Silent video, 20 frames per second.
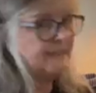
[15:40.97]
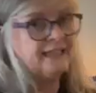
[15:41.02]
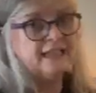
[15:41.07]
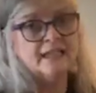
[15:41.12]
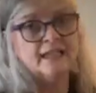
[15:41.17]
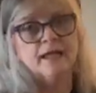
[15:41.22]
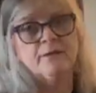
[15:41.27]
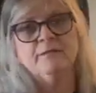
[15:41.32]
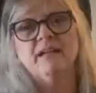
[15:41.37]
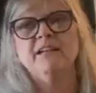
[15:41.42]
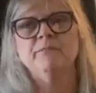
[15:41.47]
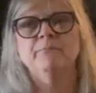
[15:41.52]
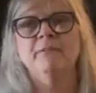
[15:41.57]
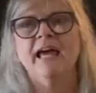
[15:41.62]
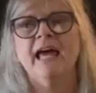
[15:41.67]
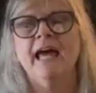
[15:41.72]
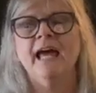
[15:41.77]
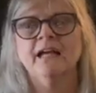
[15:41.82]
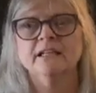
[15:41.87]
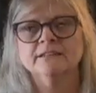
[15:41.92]
in, I make
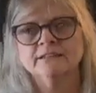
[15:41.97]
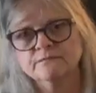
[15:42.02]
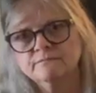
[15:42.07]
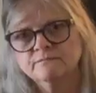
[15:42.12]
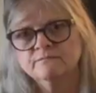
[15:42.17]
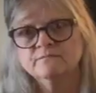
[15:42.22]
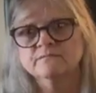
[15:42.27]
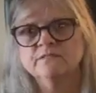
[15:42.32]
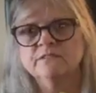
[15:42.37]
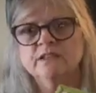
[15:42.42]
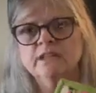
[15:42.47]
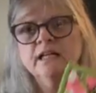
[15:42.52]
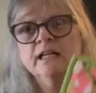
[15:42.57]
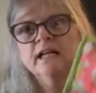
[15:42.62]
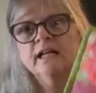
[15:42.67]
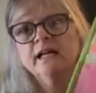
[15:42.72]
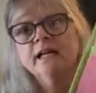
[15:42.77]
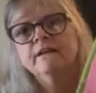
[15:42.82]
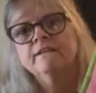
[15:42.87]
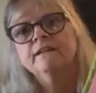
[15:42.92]
bags.
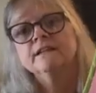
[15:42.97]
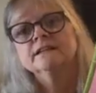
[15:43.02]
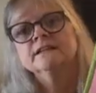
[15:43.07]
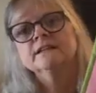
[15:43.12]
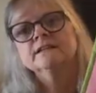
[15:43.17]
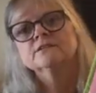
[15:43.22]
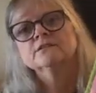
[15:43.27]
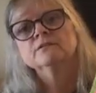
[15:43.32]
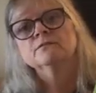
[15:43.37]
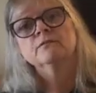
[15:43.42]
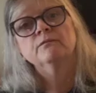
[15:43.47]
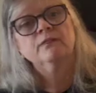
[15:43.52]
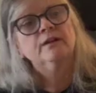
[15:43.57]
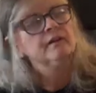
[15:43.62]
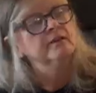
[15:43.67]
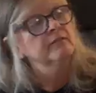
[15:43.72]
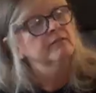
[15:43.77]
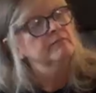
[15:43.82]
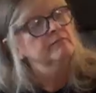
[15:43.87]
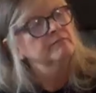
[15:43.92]
And this is
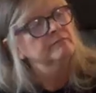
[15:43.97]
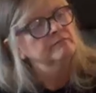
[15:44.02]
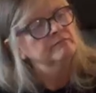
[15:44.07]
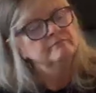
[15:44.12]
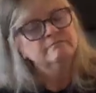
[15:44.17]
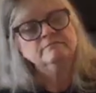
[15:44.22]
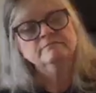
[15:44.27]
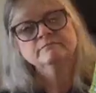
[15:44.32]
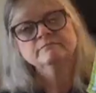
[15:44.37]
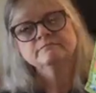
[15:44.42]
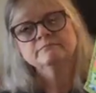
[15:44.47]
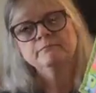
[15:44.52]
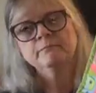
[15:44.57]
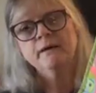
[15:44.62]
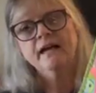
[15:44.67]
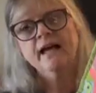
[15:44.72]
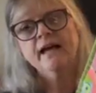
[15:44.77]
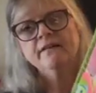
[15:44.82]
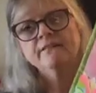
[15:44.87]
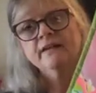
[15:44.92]
the
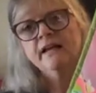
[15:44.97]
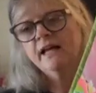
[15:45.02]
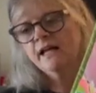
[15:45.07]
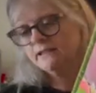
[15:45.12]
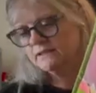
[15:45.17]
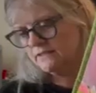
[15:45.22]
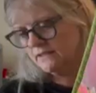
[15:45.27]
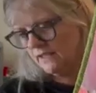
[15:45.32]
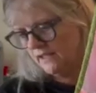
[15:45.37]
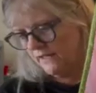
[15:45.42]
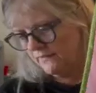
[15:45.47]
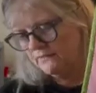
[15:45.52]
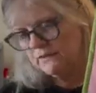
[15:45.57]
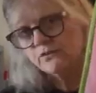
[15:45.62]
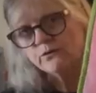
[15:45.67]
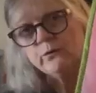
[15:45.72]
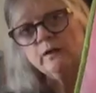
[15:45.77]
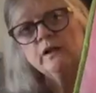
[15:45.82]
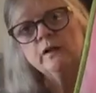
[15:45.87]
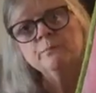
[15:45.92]
bag that the
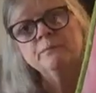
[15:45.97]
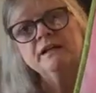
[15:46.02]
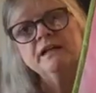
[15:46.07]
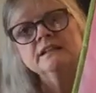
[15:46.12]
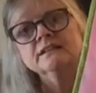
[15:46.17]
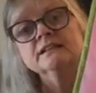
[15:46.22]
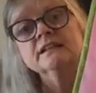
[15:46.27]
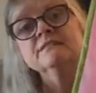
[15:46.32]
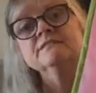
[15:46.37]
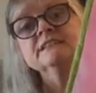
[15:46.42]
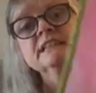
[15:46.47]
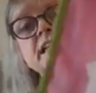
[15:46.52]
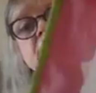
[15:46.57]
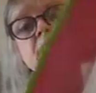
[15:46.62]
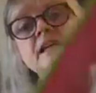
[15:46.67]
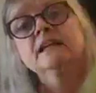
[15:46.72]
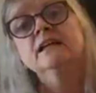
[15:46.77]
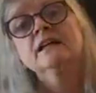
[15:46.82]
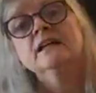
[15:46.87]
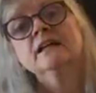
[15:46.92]
3 Little Pigs lives
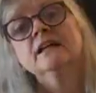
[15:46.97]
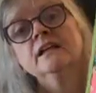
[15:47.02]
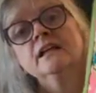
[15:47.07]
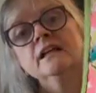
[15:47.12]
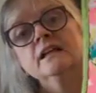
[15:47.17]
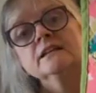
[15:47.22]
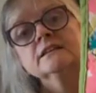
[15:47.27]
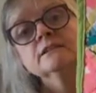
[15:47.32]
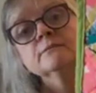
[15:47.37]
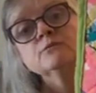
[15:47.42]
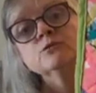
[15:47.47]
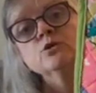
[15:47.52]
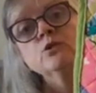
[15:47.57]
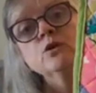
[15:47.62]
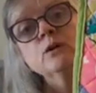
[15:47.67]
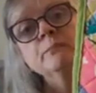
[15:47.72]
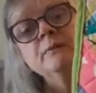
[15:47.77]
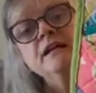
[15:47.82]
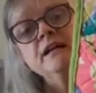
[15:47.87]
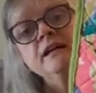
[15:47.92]
in. There's some
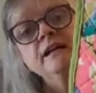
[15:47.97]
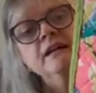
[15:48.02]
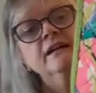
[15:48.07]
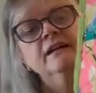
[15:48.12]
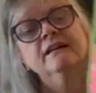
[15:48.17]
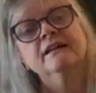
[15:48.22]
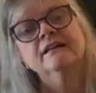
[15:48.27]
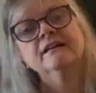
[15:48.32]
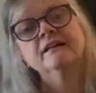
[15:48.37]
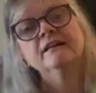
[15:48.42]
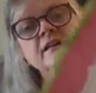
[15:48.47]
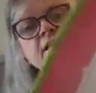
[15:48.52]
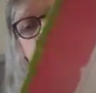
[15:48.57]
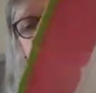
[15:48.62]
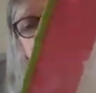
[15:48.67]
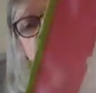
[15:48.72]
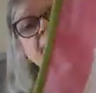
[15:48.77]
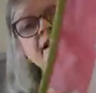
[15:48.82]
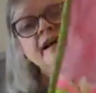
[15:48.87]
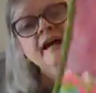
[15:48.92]
Tula Pink.
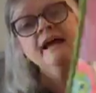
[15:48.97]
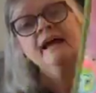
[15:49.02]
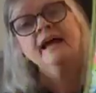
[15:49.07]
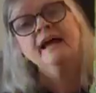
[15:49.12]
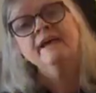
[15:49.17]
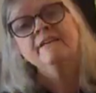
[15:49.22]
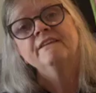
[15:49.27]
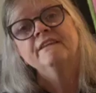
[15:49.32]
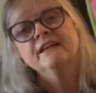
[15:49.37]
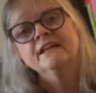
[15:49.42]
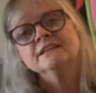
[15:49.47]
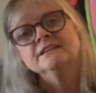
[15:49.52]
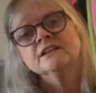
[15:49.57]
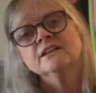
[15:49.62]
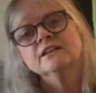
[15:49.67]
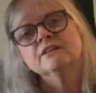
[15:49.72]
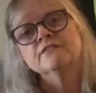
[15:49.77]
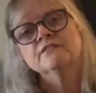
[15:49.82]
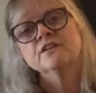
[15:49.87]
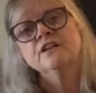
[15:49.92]
And this on
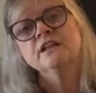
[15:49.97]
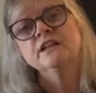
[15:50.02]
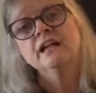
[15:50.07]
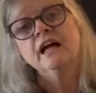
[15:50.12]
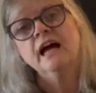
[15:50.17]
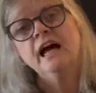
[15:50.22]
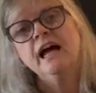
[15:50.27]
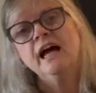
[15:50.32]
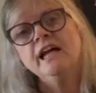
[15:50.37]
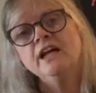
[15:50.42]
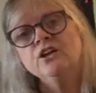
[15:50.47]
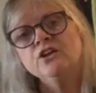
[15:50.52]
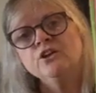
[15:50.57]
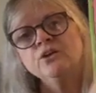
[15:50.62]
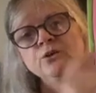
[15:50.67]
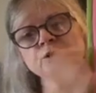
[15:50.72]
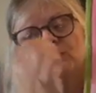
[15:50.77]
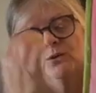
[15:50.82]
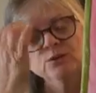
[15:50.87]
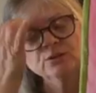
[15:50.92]
the front, I
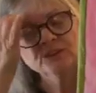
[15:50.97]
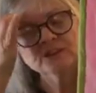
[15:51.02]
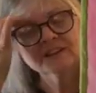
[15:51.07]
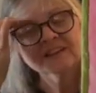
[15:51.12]
use